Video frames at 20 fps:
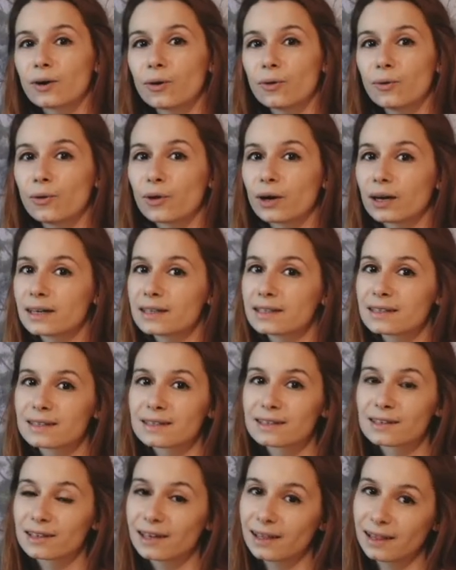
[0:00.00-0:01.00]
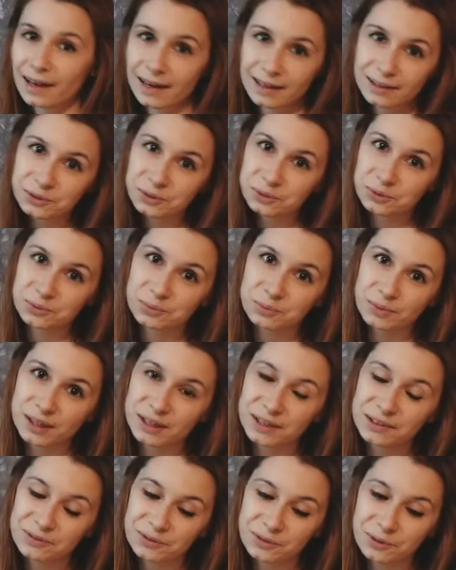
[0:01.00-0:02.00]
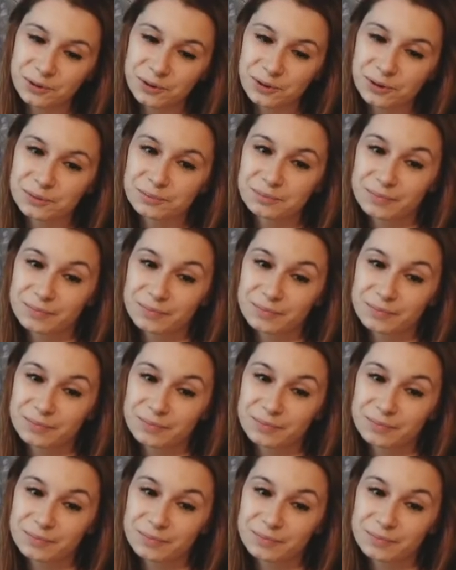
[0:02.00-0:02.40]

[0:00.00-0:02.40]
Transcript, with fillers: who has relied on meat for